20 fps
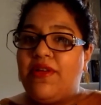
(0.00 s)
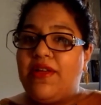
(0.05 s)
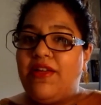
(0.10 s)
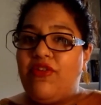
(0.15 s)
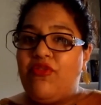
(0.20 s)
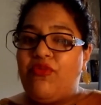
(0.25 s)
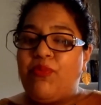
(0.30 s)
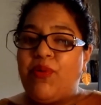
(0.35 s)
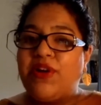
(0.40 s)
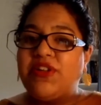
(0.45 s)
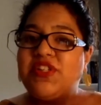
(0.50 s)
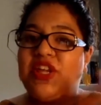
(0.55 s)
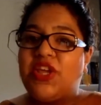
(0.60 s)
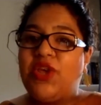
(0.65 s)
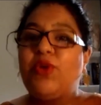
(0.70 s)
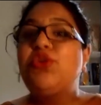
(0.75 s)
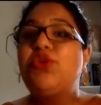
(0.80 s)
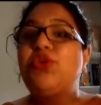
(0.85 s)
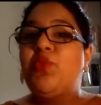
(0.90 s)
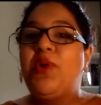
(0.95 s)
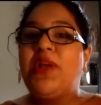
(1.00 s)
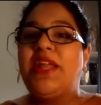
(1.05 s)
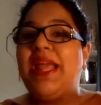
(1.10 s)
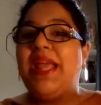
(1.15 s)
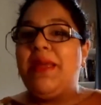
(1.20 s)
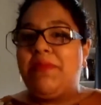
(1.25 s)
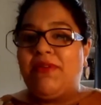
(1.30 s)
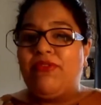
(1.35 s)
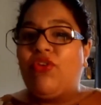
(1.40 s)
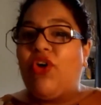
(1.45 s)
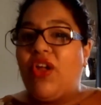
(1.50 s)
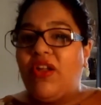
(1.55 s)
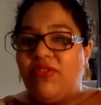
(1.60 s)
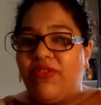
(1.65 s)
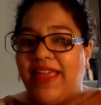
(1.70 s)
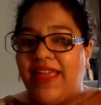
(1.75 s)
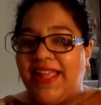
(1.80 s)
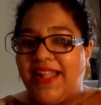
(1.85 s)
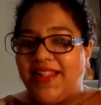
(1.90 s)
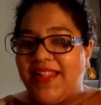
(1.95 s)
If persecution will keep
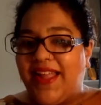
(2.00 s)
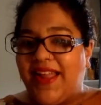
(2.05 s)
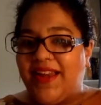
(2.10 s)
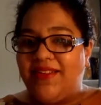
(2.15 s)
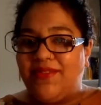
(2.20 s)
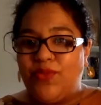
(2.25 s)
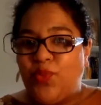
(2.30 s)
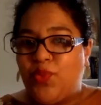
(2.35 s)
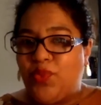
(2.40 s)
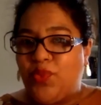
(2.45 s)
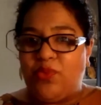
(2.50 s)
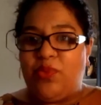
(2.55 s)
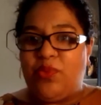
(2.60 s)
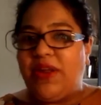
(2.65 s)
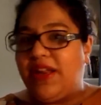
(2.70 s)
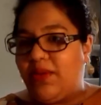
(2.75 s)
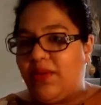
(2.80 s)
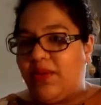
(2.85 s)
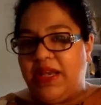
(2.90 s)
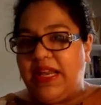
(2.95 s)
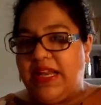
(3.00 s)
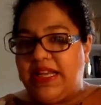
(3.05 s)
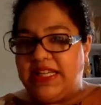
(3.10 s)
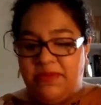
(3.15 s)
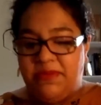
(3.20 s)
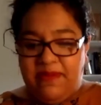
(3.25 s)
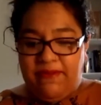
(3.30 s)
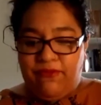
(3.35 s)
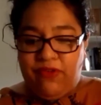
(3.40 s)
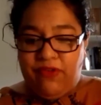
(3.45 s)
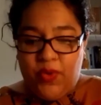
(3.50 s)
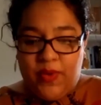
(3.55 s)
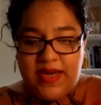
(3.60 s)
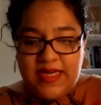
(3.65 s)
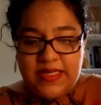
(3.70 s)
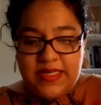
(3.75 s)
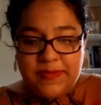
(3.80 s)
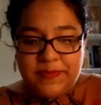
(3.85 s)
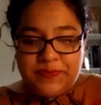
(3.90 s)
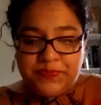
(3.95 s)
evolving, then we need to be
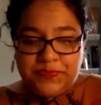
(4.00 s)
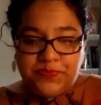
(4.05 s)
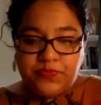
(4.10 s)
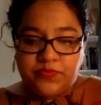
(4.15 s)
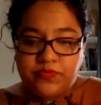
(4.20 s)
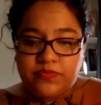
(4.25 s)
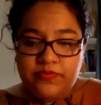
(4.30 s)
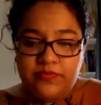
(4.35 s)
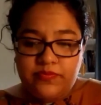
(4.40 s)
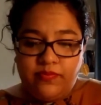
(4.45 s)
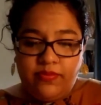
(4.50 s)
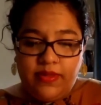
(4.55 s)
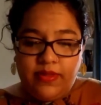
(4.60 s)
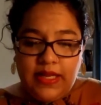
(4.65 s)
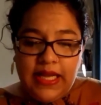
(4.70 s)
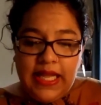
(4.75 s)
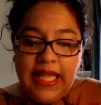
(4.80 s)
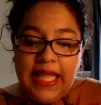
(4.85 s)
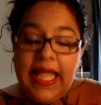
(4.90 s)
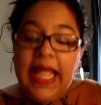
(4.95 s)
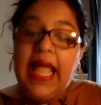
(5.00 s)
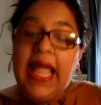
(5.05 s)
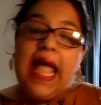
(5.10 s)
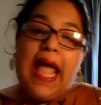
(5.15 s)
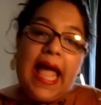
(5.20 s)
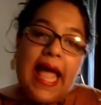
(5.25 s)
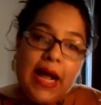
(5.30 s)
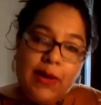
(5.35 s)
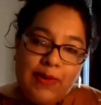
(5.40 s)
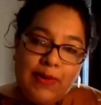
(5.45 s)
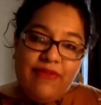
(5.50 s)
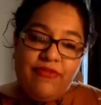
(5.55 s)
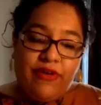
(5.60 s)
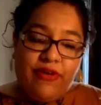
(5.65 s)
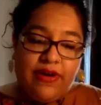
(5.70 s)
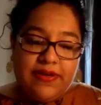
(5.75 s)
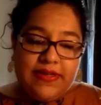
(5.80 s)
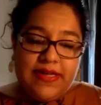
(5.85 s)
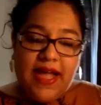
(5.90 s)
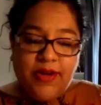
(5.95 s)
fluid.
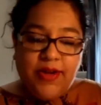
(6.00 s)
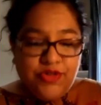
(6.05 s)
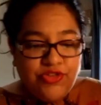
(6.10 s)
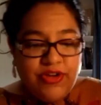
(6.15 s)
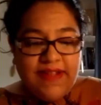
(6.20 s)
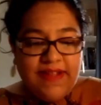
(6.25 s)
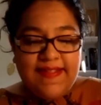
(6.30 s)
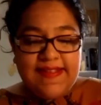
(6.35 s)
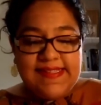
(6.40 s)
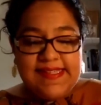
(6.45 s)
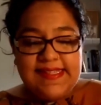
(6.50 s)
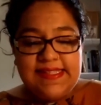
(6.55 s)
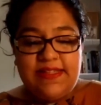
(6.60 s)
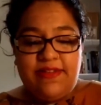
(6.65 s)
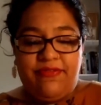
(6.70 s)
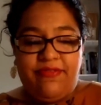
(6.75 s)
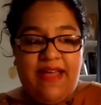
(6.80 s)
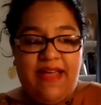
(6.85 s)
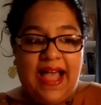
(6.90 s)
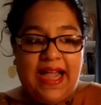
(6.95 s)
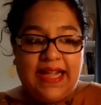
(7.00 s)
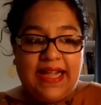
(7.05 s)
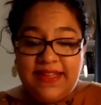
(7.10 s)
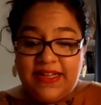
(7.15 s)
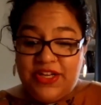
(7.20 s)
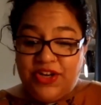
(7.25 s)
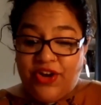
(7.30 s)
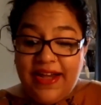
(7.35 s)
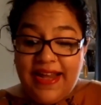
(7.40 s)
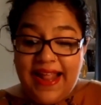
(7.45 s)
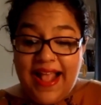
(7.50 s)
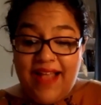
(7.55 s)
However, countering this is the fact that not